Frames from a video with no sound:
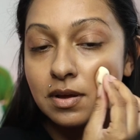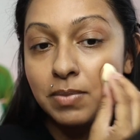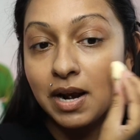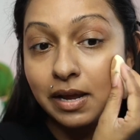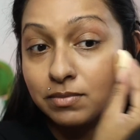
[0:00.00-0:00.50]

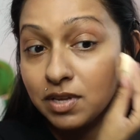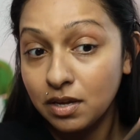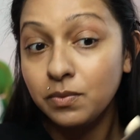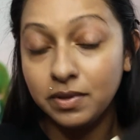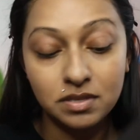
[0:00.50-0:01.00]
but I'm
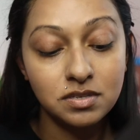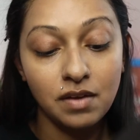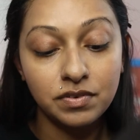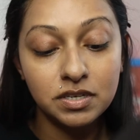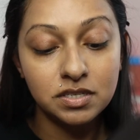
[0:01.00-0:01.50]
good with this
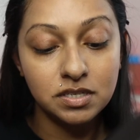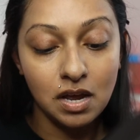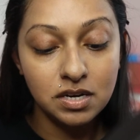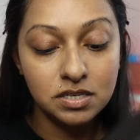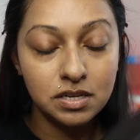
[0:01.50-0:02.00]
coverage.
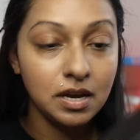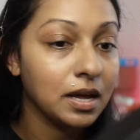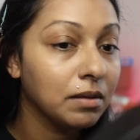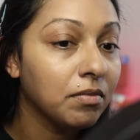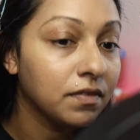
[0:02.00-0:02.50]
Honestly,
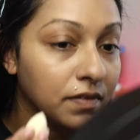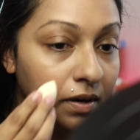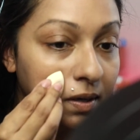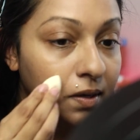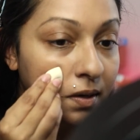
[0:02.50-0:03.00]
I'm
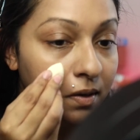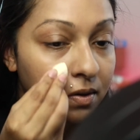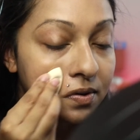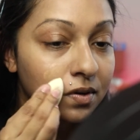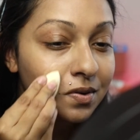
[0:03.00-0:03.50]
very good
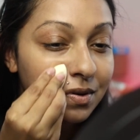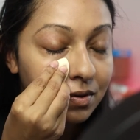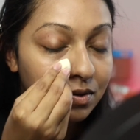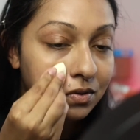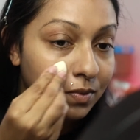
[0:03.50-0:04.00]

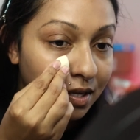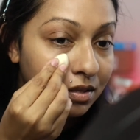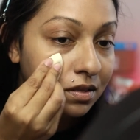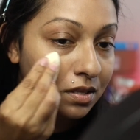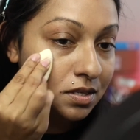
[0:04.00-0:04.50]
with
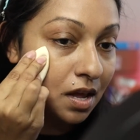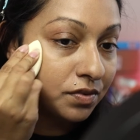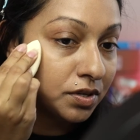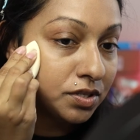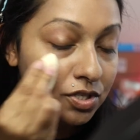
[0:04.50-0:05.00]
this
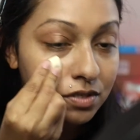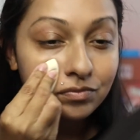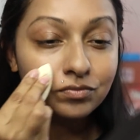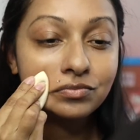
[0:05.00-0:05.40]
coverage.